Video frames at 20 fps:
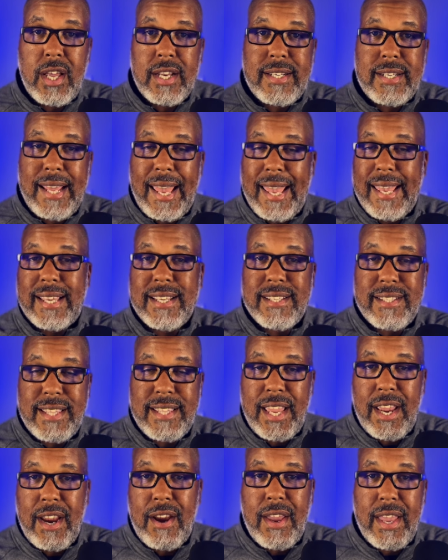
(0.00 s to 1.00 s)
take us
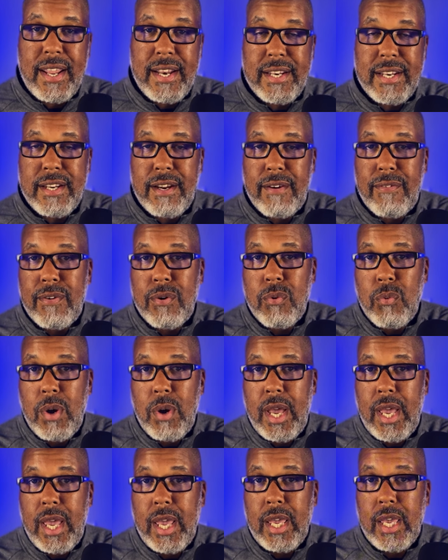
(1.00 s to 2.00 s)
there in a different
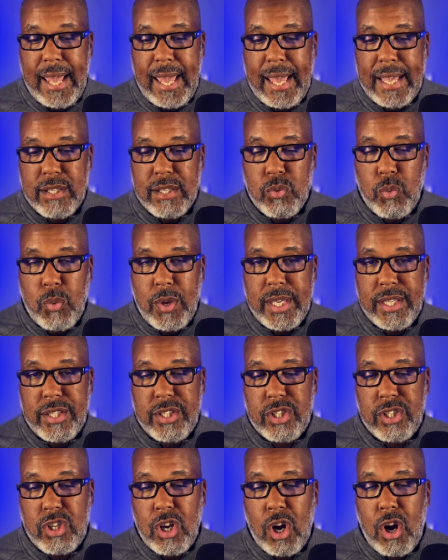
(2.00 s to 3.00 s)
way as we
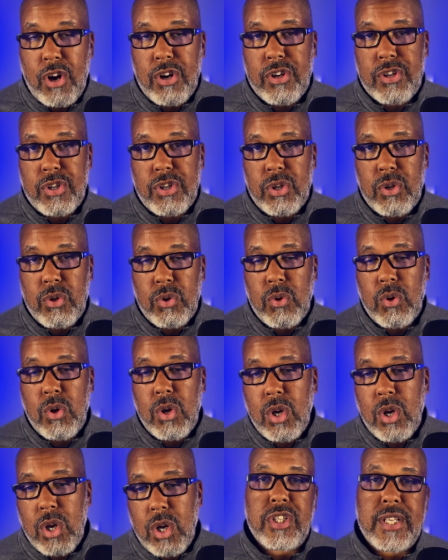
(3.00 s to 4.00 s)
start to
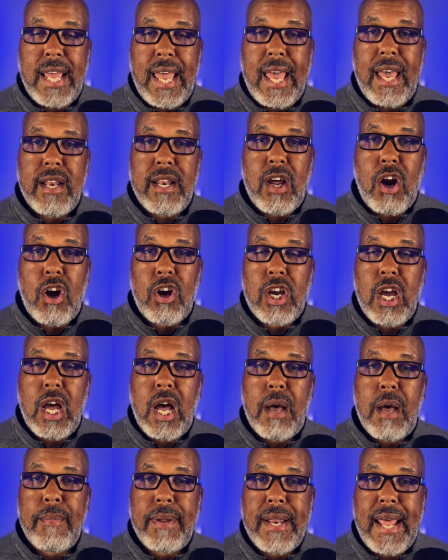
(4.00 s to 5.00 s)
stand our
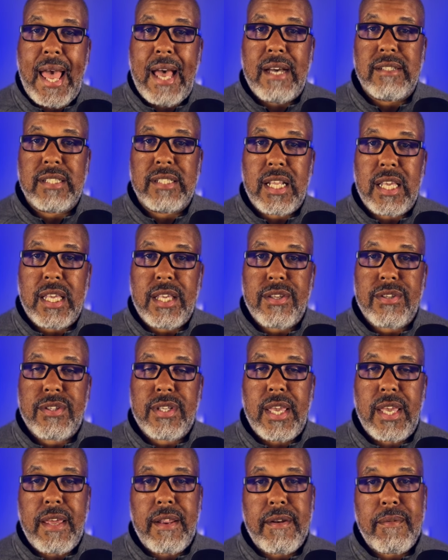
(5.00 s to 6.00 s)

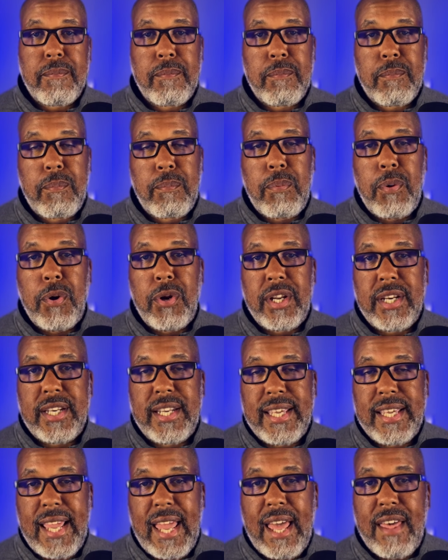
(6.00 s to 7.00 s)
commonalities and putting
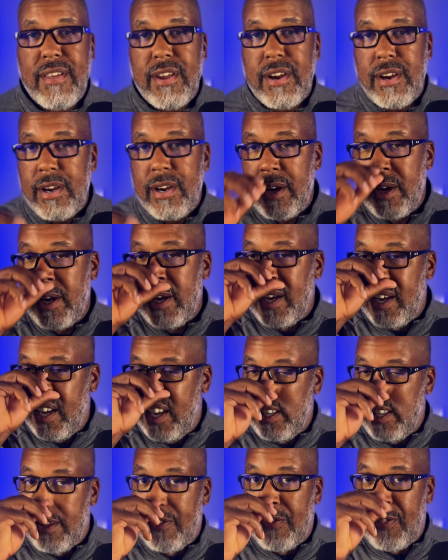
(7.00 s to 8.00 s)
together
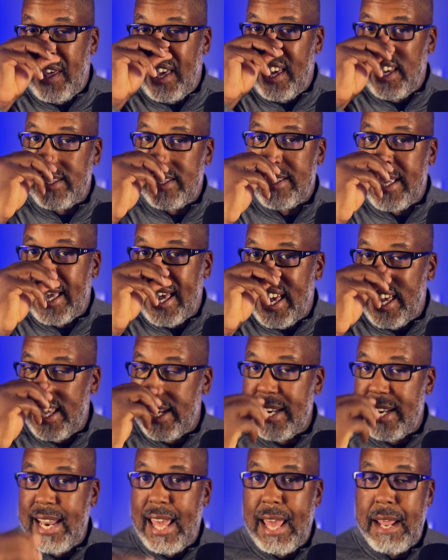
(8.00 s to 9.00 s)
the things
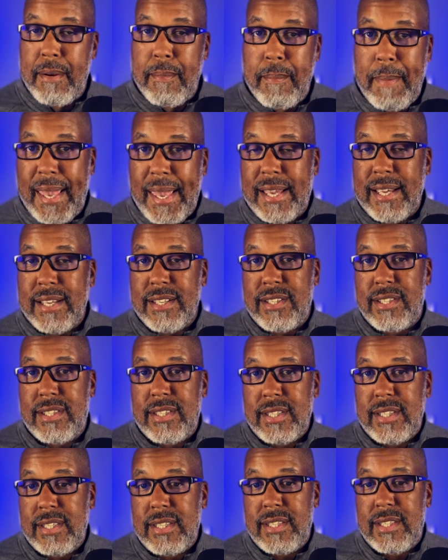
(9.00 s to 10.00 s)
that that make
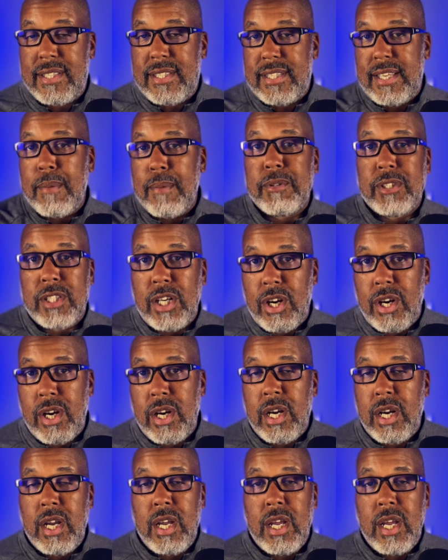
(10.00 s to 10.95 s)
us similar